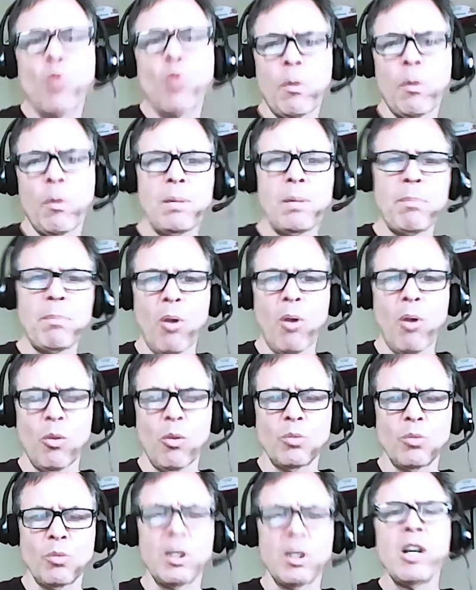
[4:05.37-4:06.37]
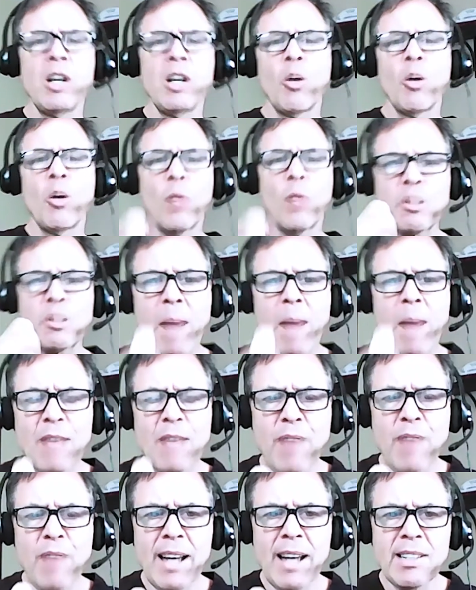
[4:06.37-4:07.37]
be bold. What's my
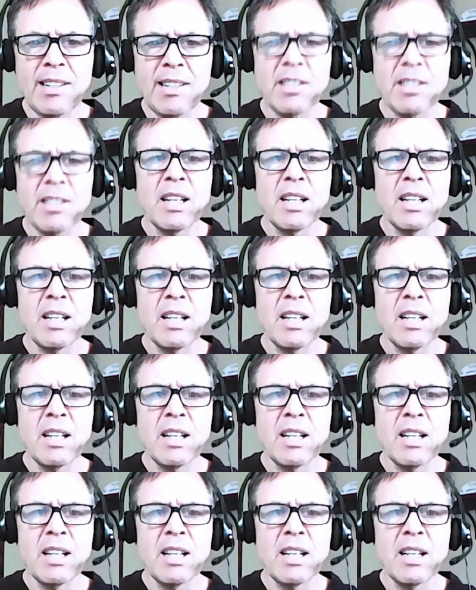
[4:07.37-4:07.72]
advice?